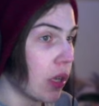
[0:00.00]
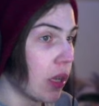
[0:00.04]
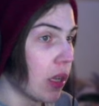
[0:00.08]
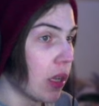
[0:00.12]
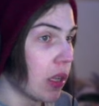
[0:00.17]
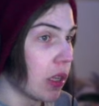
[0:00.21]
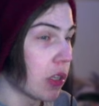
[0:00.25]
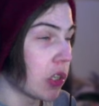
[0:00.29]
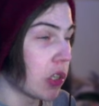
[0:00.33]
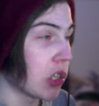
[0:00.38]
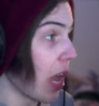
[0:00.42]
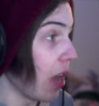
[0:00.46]

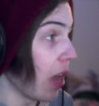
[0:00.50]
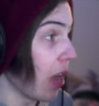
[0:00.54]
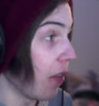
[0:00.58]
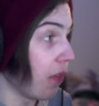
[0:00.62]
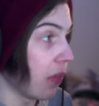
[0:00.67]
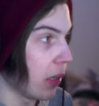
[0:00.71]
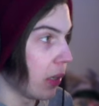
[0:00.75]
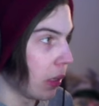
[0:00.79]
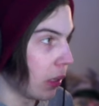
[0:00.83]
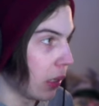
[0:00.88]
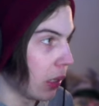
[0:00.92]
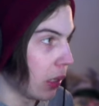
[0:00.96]

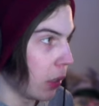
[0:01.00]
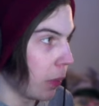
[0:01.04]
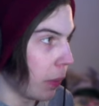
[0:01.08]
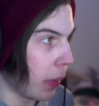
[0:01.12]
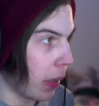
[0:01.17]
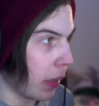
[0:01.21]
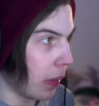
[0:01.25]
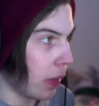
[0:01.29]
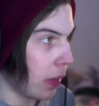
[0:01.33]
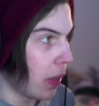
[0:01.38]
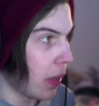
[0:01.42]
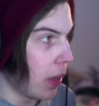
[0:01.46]
softened a little
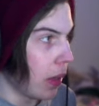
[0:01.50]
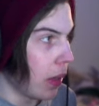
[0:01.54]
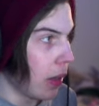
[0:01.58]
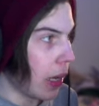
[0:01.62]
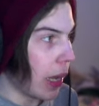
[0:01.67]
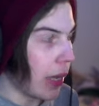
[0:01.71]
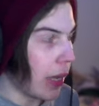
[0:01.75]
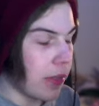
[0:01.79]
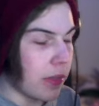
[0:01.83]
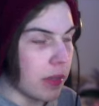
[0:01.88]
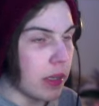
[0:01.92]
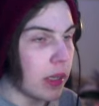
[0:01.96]
bit.
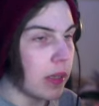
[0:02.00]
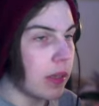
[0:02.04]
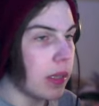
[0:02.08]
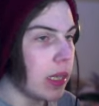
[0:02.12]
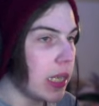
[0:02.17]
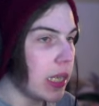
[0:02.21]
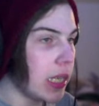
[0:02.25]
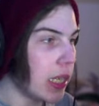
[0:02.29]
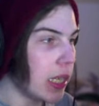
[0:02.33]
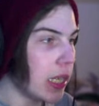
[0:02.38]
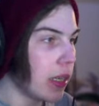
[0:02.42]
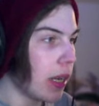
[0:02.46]
I think
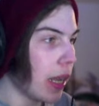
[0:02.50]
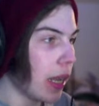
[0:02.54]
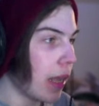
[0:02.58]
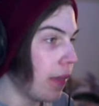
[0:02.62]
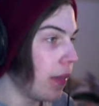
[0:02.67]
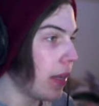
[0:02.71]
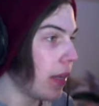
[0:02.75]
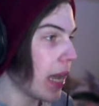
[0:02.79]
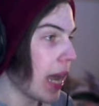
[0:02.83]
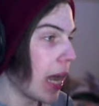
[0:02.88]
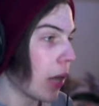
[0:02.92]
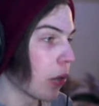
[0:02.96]
Negan and
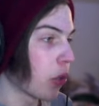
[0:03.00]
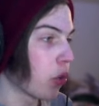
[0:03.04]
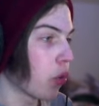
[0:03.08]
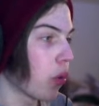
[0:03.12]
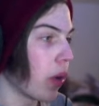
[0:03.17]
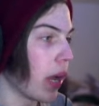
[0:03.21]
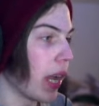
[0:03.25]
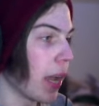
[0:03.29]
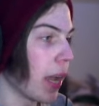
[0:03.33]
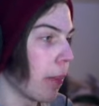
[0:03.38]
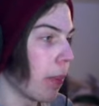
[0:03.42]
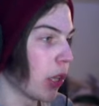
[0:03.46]
the
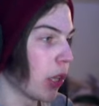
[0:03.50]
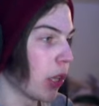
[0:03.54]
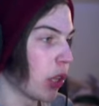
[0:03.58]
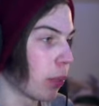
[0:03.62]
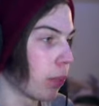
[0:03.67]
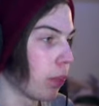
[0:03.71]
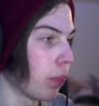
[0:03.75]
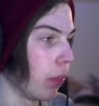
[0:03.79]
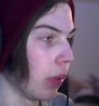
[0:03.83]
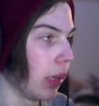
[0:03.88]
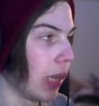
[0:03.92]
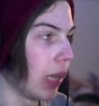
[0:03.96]
outcry about the
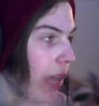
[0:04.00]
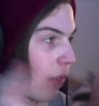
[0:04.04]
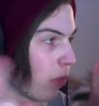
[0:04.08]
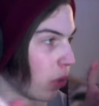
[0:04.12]
level